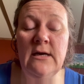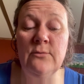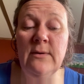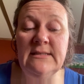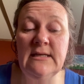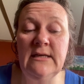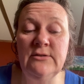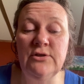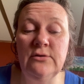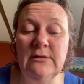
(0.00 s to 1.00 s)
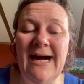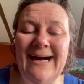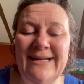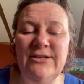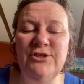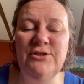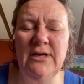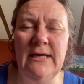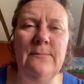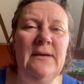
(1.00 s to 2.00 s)
a residential cottage
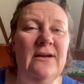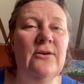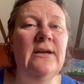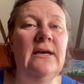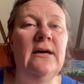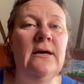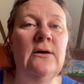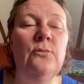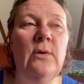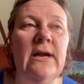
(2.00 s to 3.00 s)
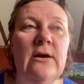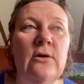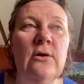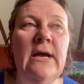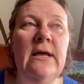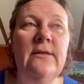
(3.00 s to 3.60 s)
type area where